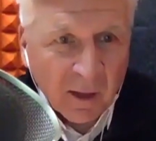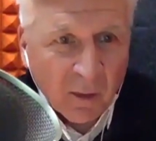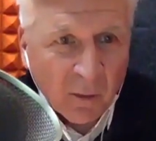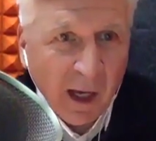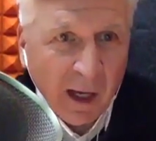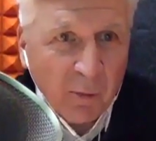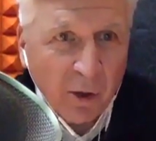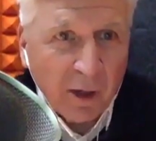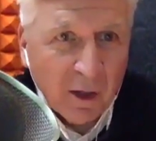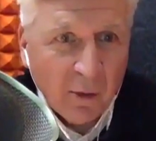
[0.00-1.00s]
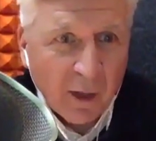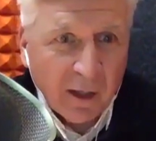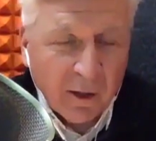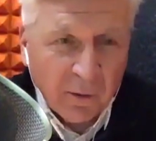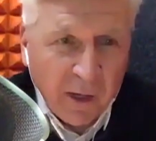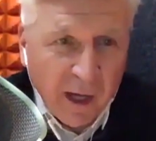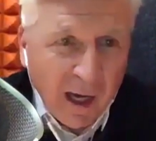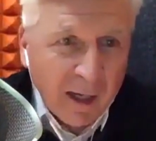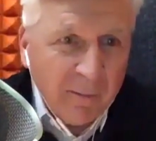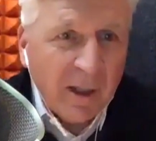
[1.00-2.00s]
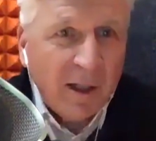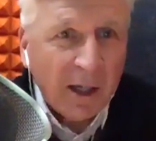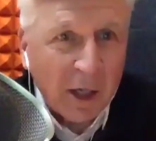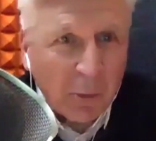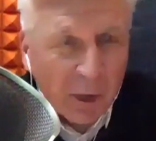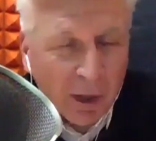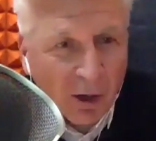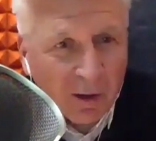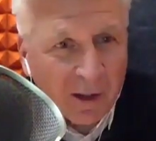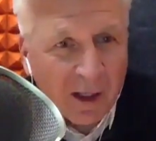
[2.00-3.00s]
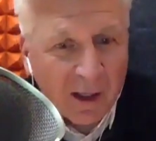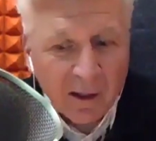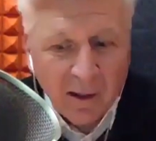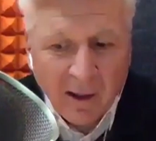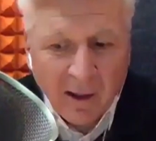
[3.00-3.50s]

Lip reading: We had one in 08 and 09, here we are again,